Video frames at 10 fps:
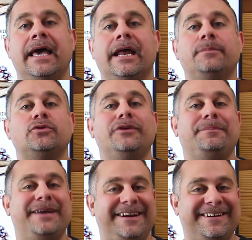It helps
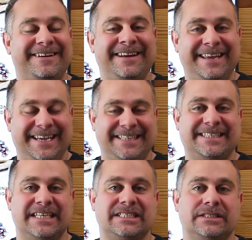repair
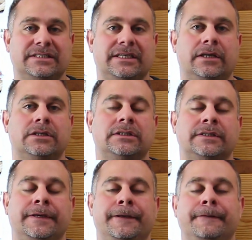intestinal cells.